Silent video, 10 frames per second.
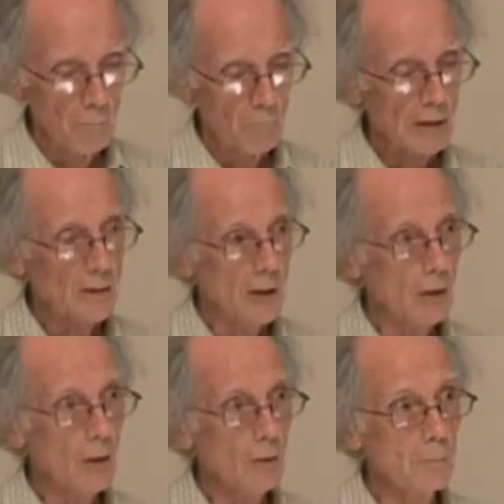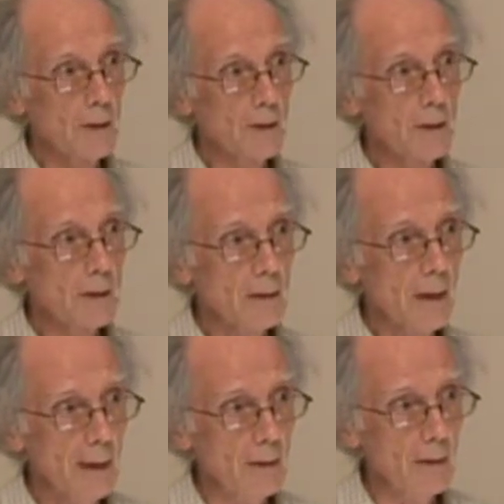Its economy is in
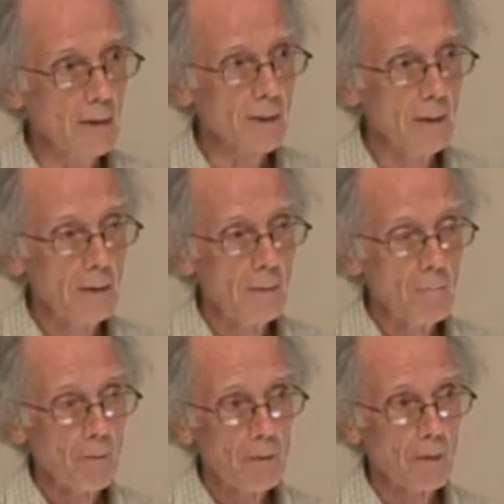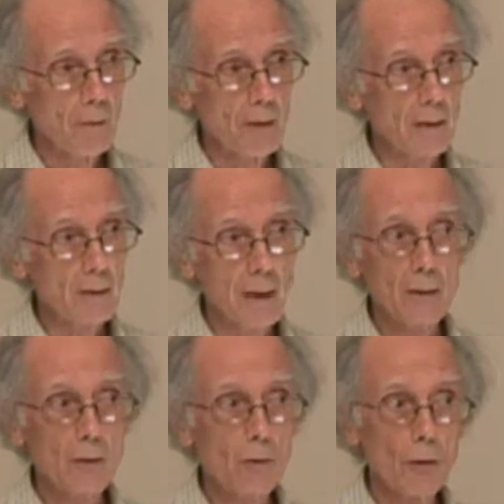chaos, so that
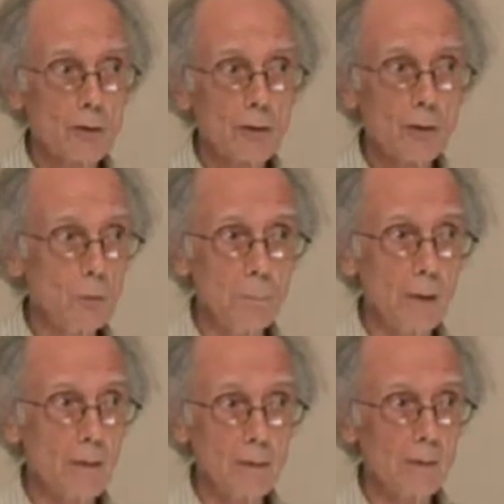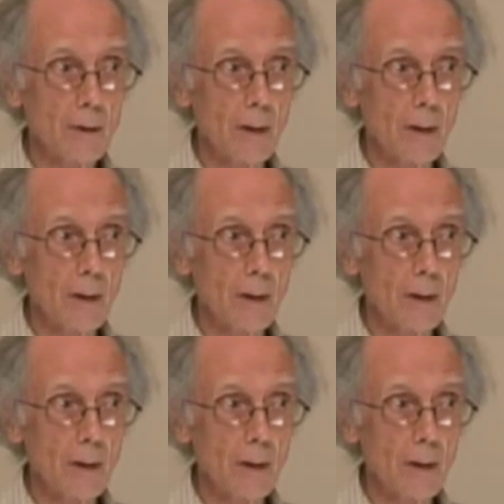like a $42 billion